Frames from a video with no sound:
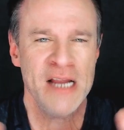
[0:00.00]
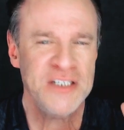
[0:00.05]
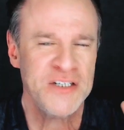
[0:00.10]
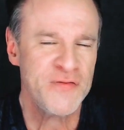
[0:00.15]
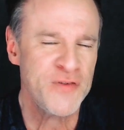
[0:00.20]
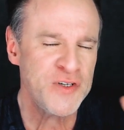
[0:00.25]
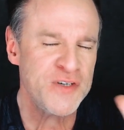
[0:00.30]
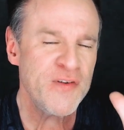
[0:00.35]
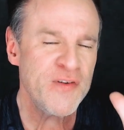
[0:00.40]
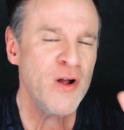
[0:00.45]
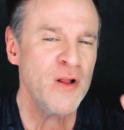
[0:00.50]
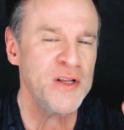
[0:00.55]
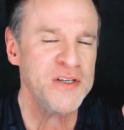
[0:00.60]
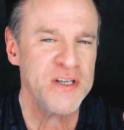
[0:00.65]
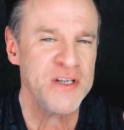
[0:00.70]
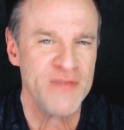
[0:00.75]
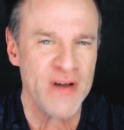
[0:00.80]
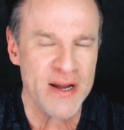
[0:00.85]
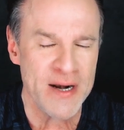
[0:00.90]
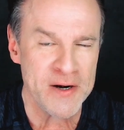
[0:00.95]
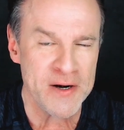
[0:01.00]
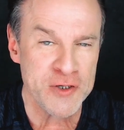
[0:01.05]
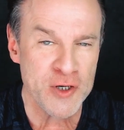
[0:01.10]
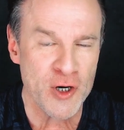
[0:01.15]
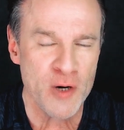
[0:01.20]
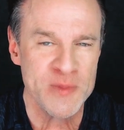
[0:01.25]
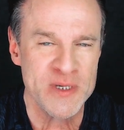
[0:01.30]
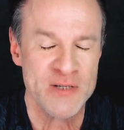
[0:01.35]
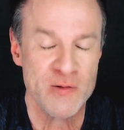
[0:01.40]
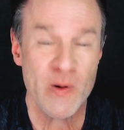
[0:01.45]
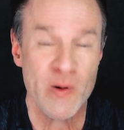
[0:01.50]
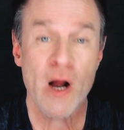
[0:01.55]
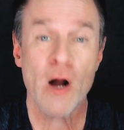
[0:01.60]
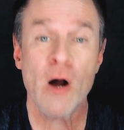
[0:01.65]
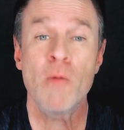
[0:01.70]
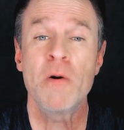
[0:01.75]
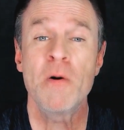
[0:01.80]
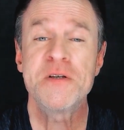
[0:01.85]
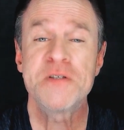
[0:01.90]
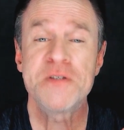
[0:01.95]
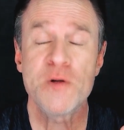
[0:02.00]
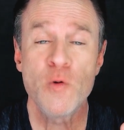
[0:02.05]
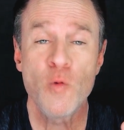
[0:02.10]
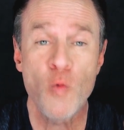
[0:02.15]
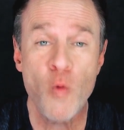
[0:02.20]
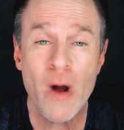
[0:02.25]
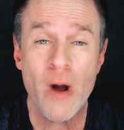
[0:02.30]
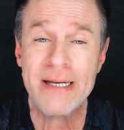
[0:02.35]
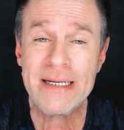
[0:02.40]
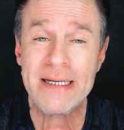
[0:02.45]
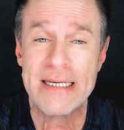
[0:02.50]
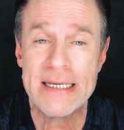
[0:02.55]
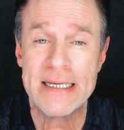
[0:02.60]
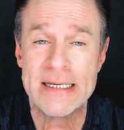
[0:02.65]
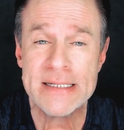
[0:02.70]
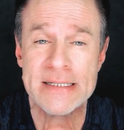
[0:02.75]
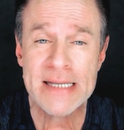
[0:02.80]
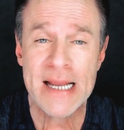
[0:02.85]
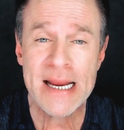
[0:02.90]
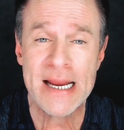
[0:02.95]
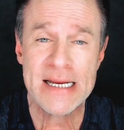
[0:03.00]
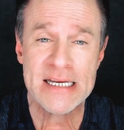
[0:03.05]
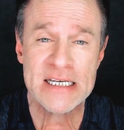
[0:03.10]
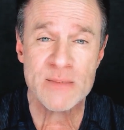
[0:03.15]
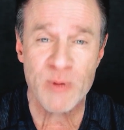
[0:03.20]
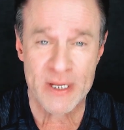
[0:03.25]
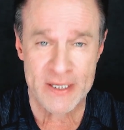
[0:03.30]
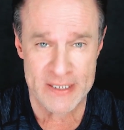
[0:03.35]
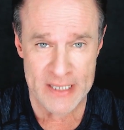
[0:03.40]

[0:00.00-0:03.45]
so first of all, let's define our terms as we always do. What is a split